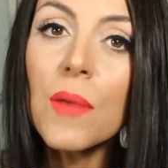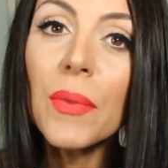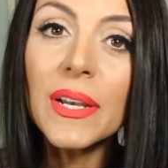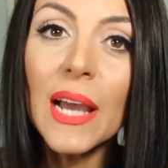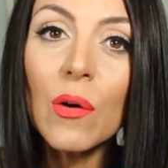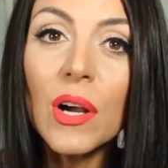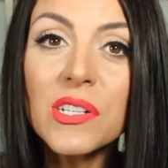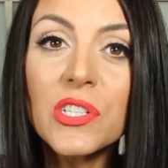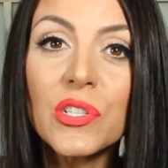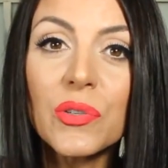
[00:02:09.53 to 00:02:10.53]
But now
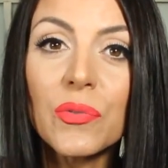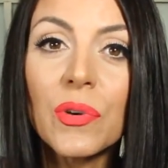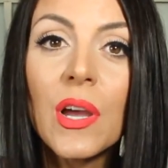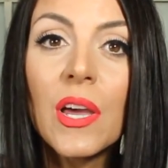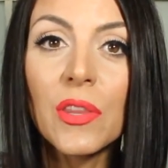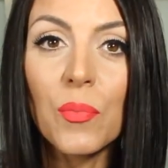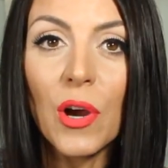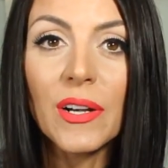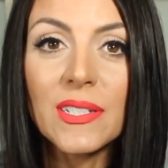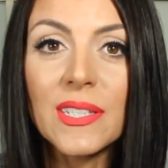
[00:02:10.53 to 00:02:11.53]
on to the
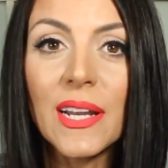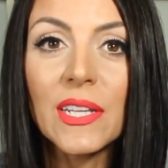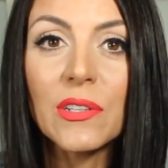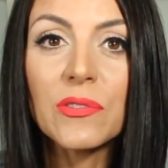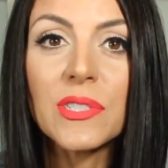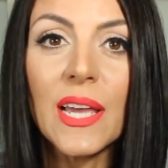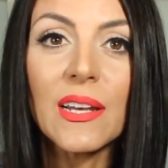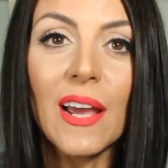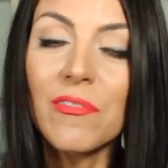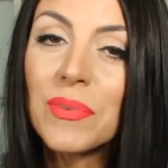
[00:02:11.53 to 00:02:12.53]
products that I use,
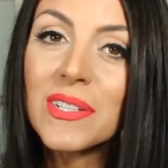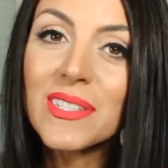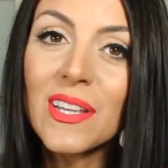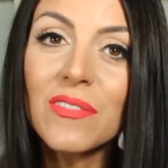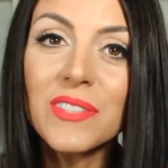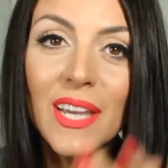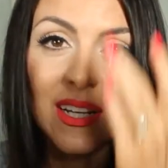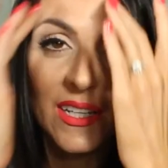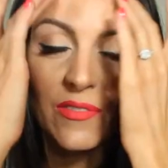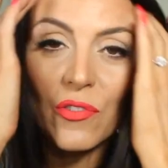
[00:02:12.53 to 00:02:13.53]
and I've been
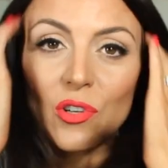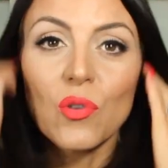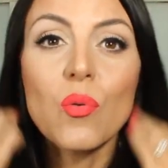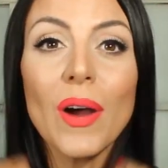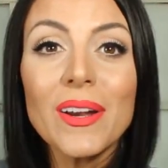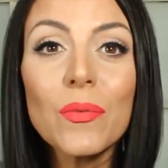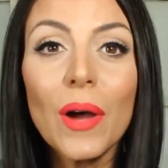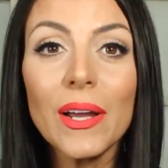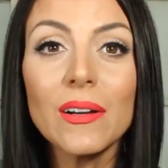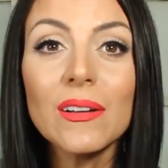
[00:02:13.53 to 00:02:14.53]
self-tanning for quite a
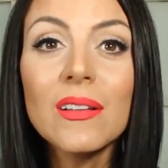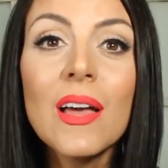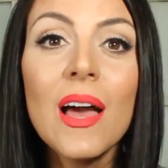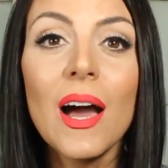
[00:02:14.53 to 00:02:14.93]
while.